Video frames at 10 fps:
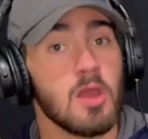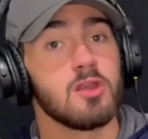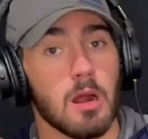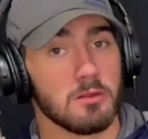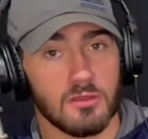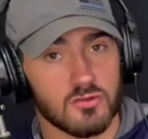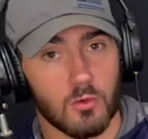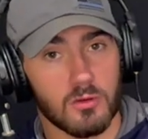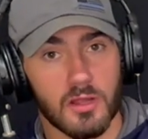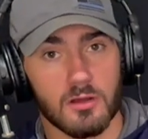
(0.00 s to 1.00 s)
Not with this
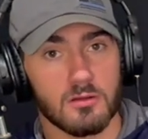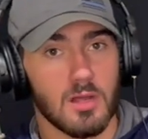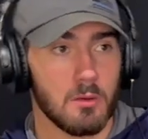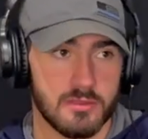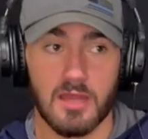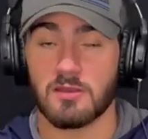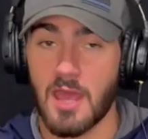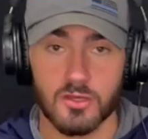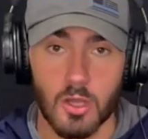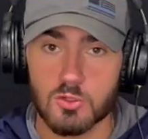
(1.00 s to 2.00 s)
coordinator. Not with that
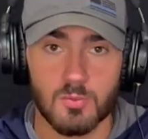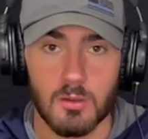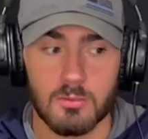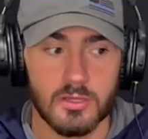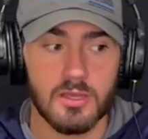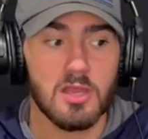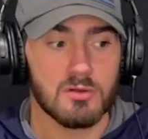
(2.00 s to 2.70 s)
head coach, probably.